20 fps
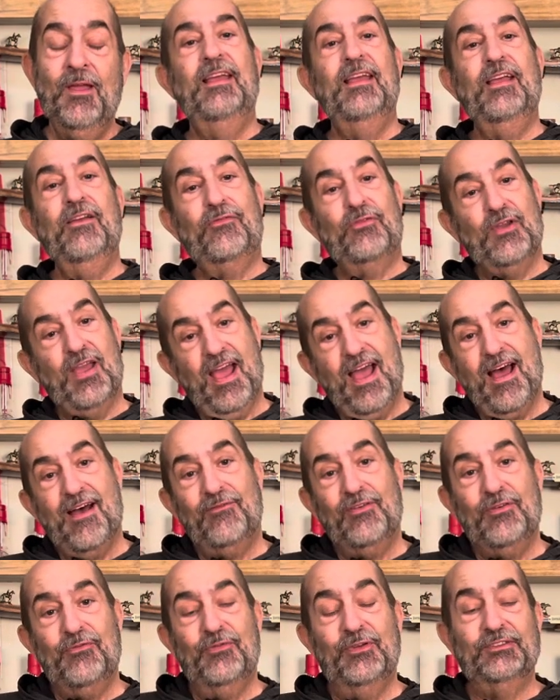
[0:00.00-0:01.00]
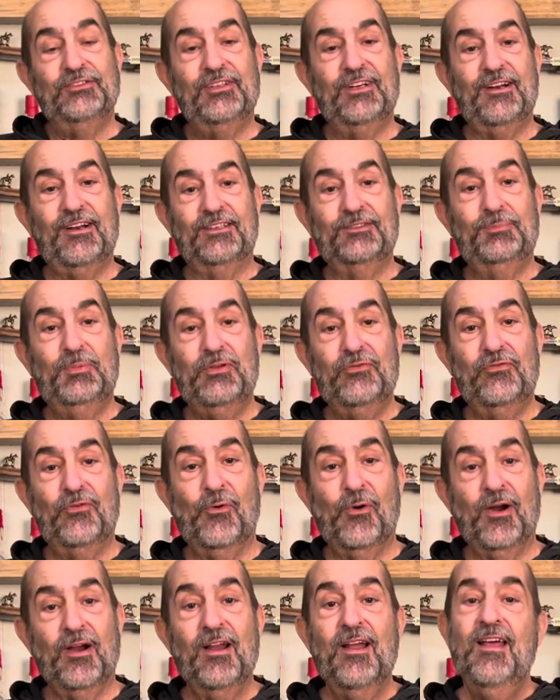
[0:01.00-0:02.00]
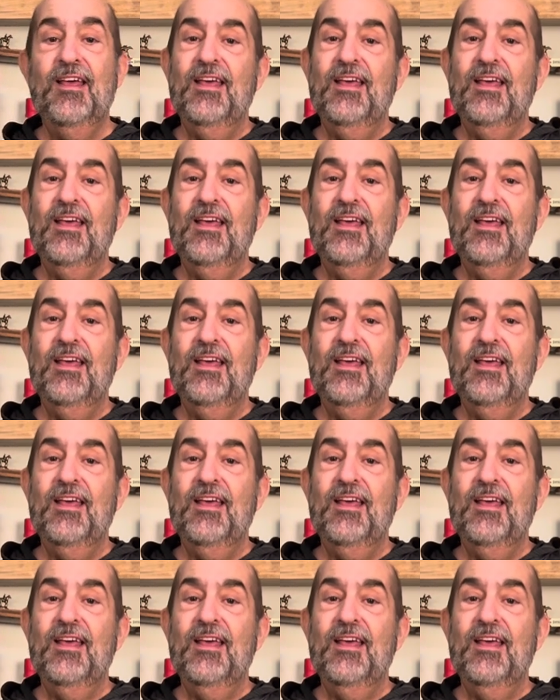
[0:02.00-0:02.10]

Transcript: If you haven't visited us before,